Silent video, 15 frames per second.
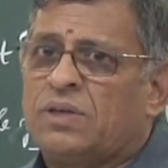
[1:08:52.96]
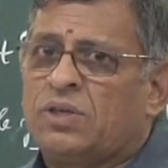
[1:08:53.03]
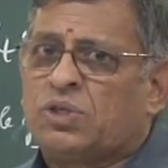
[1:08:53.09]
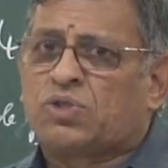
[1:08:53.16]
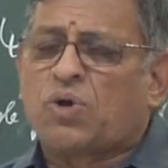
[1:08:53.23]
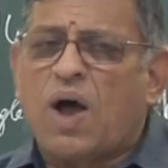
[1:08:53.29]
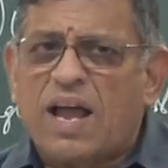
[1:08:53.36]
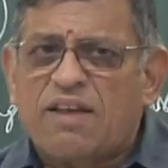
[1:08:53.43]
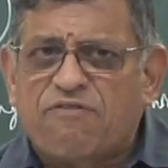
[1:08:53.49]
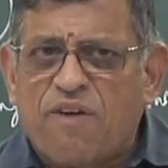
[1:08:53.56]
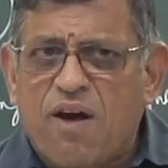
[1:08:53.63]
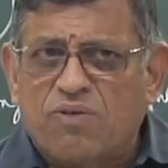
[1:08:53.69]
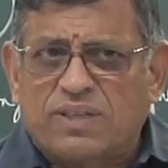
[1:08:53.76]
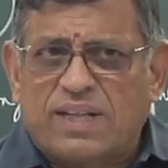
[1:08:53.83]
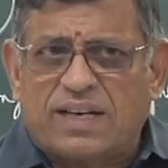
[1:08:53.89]
So I
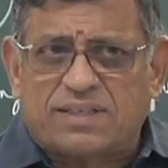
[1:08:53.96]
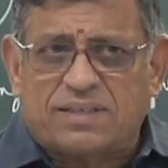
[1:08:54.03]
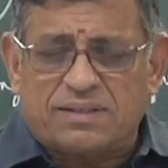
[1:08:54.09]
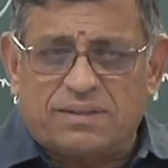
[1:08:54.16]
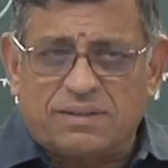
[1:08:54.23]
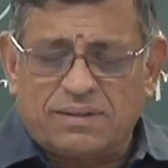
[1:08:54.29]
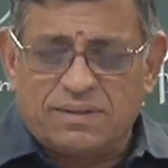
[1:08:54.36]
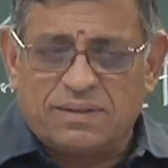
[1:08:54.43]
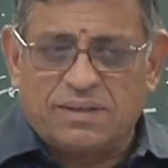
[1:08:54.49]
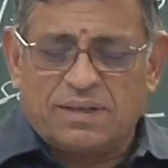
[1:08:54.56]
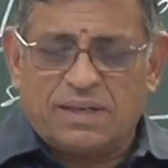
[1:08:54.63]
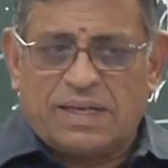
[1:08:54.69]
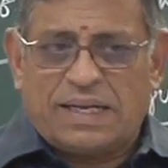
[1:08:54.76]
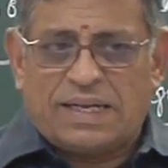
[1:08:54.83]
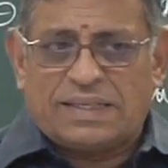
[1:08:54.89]
found that
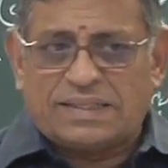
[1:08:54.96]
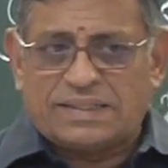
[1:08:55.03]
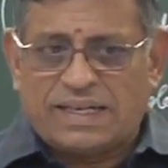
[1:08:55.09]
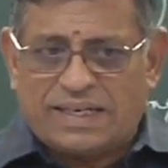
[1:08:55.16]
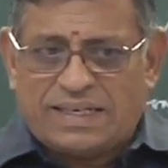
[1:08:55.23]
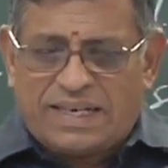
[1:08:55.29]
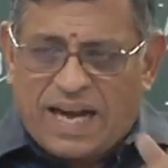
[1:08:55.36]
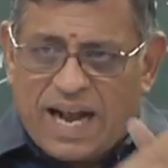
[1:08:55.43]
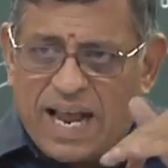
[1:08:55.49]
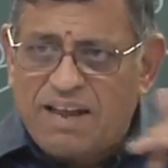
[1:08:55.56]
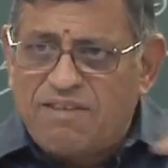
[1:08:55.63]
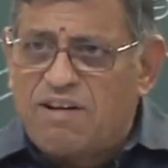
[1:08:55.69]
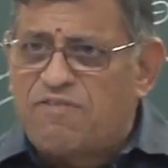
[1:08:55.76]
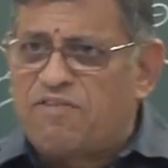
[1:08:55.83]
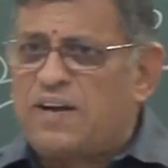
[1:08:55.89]
the
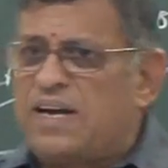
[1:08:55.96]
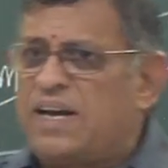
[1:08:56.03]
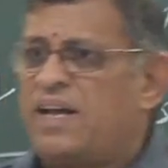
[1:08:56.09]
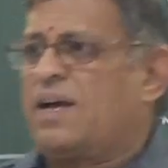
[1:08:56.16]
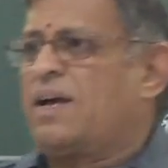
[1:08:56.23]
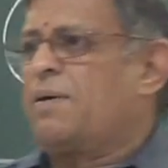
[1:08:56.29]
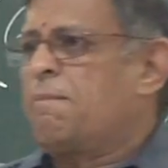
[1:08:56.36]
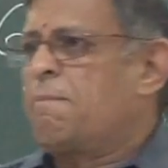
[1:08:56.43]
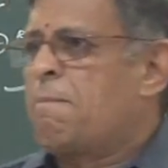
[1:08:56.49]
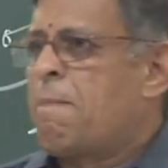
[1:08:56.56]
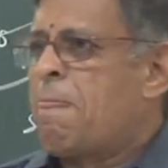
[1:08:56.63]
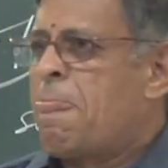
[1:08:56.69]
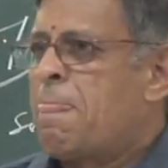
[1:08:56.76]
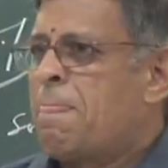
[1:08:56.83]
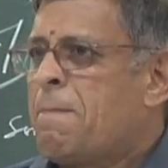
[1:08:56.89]
drive of India
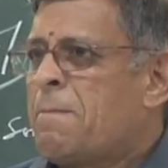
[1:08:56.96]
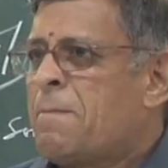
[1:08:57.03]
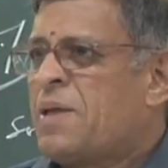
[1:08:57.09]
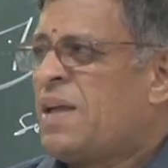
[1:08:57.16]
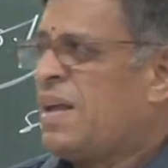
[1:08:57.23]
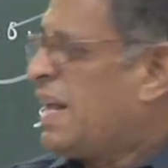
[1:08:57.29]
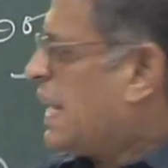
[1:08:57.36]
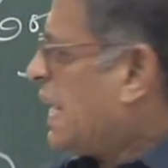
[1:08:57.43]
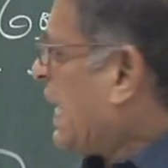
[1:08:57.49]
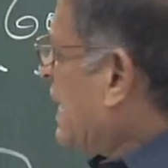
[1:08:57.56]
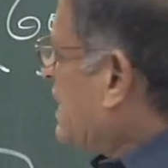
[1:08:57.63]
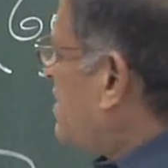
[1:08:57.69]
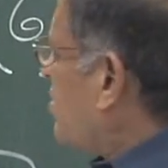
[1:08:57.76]
is